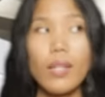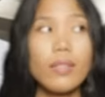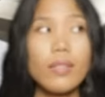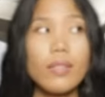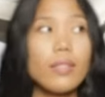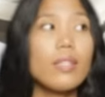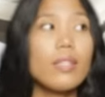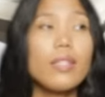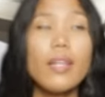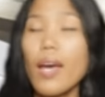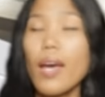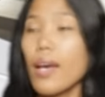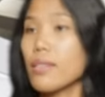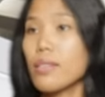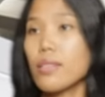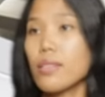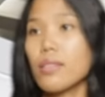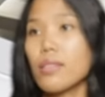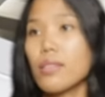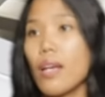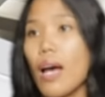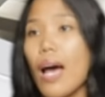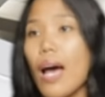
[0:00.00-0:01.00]
I said
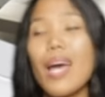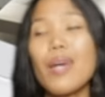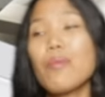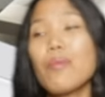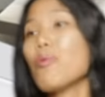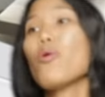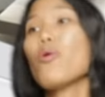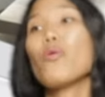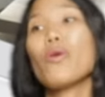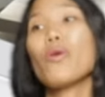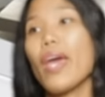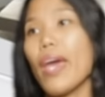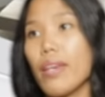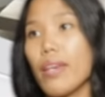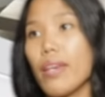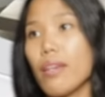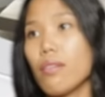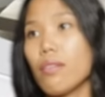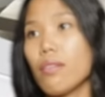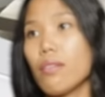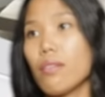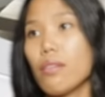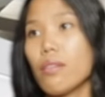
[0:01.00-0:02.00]
yes, I'm
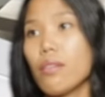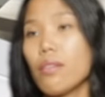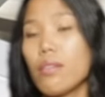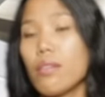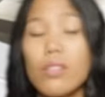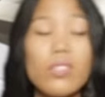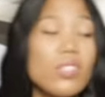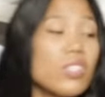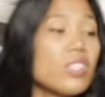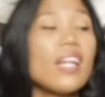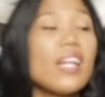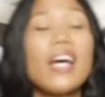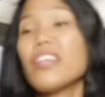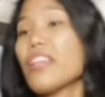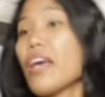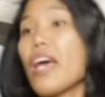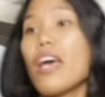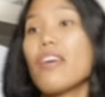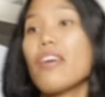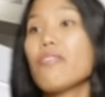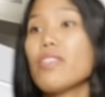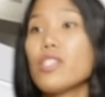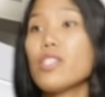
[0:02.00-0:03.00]
okay. This is not
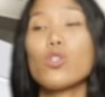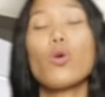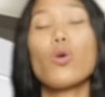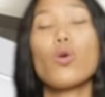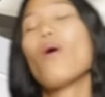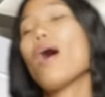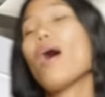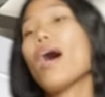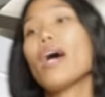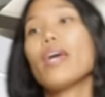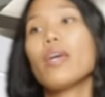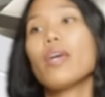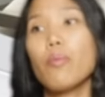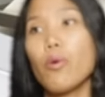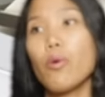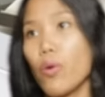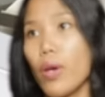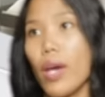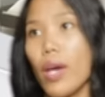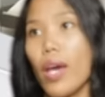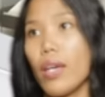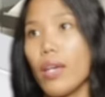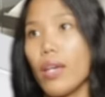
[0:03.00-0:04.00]
heavy, so I
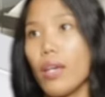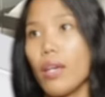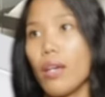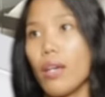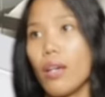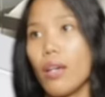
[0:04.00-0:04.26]
am okay.